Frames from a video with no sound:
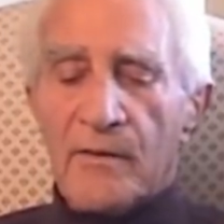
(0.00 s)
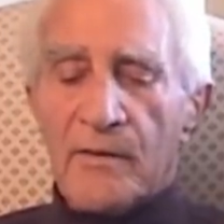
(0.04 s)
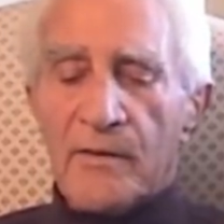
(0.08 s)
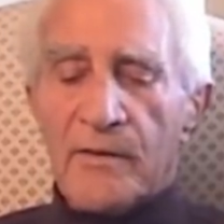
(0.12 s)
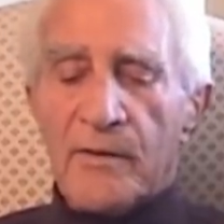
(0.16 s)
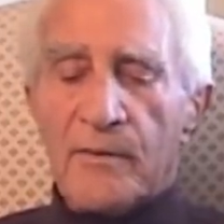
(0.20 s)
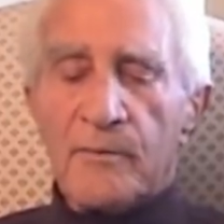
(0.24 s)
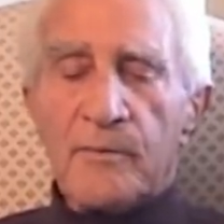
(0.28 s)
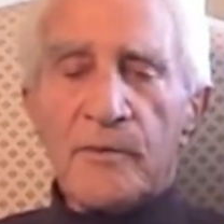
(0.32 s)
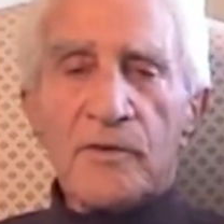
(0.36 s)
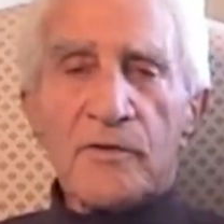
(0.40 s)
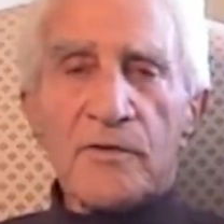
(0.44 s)

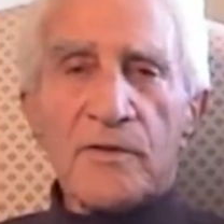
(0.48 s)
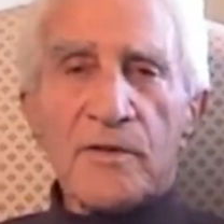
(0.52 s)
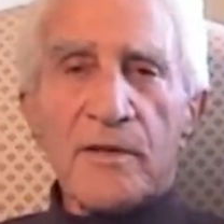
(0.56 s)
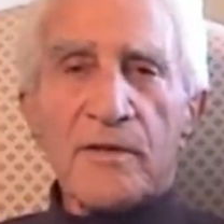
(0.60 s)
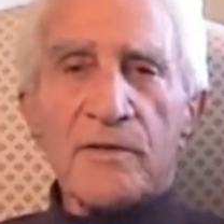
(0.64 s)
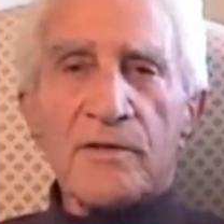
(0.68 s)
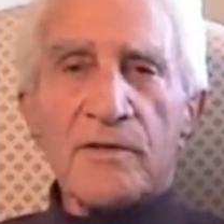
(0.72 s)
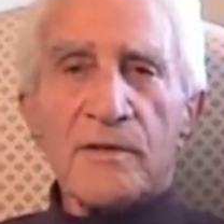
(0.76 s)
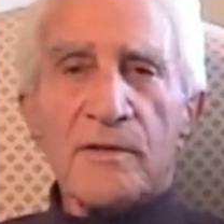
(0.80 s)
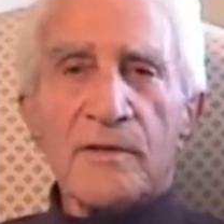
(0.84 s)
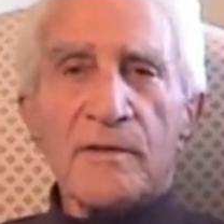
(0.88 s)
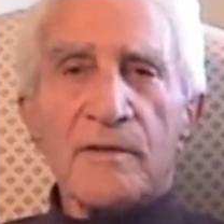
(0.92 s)
with the
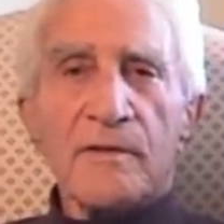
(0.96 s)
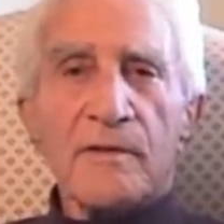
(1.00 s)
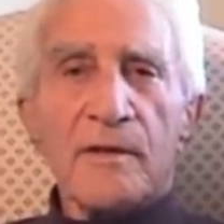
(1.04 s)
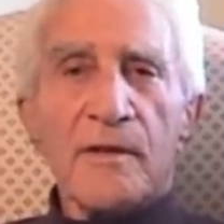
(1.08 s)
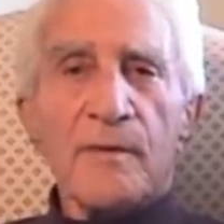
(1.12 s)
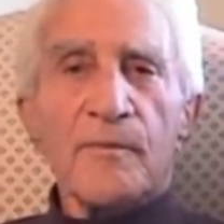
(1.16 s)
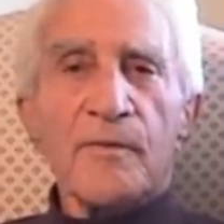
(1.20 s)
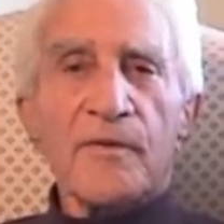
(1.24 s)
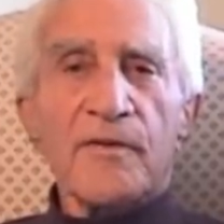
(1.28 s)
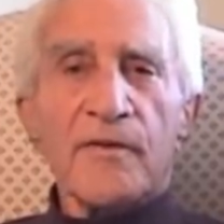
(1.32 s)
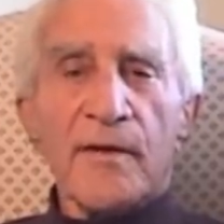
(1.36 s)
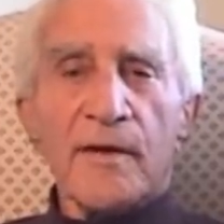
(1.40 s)
musician
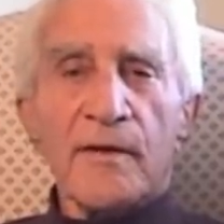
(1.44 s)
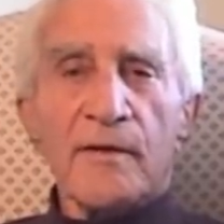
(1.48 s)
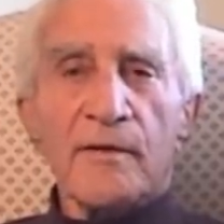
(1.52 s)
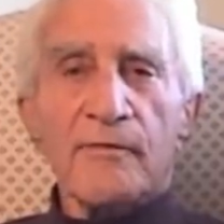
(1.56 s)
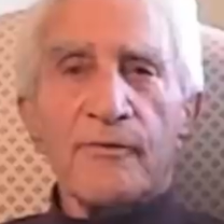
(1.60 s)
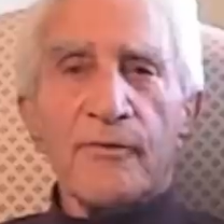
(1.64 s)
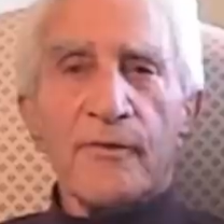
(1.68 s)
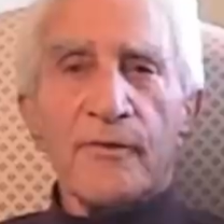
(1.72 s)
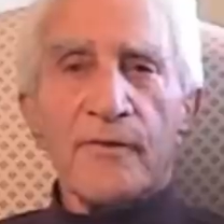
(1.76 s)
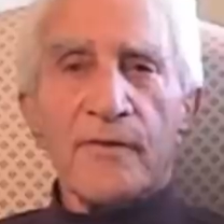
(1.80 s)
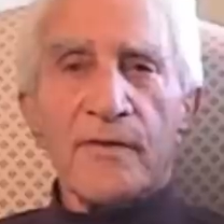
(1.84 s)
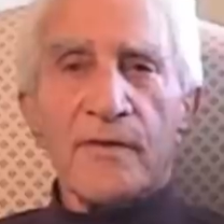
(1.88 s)

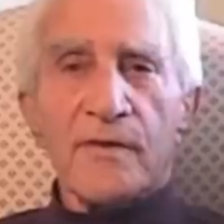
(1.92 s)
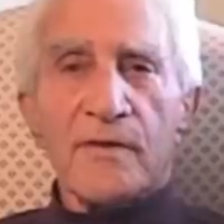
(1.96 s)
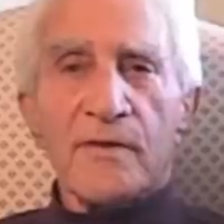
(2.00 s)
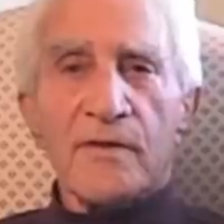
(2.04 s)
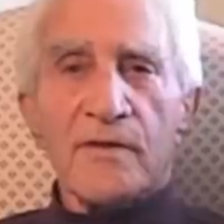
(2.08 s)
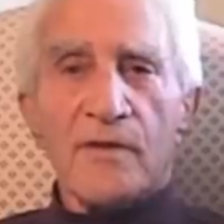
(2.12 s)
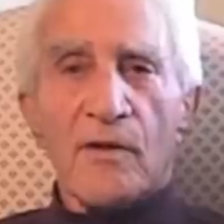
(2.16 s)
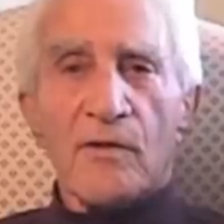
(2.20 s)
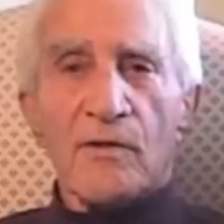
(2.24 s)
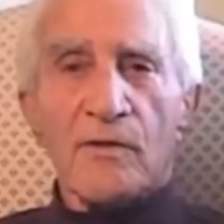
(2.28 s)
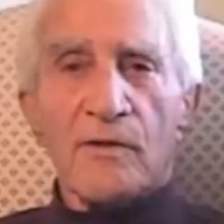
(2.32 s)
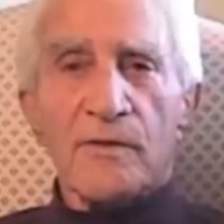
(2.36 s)
himself as the
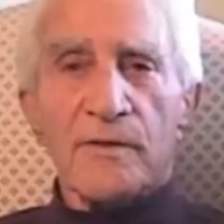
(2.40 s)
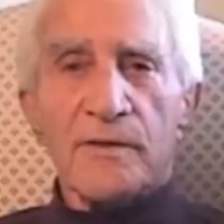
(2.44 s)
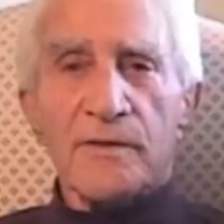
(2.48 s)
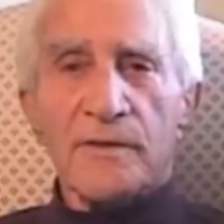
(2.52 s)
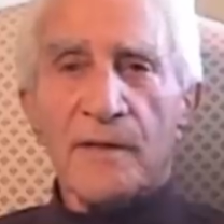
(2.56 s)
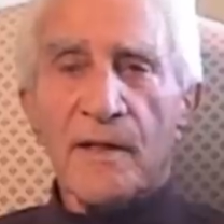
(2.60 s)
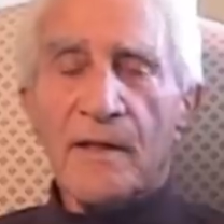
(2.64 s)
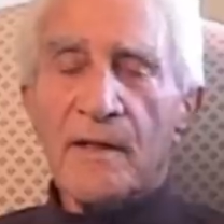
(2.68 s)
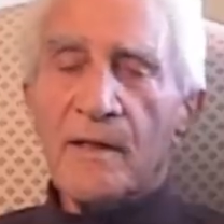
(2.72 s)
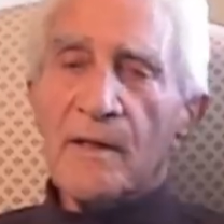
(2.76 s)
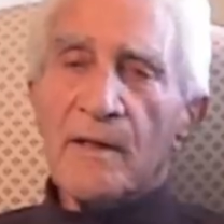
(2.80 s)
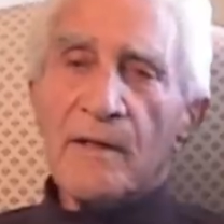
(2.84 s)

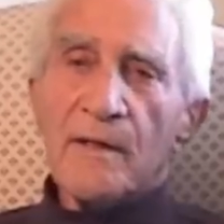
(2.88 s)
soloist,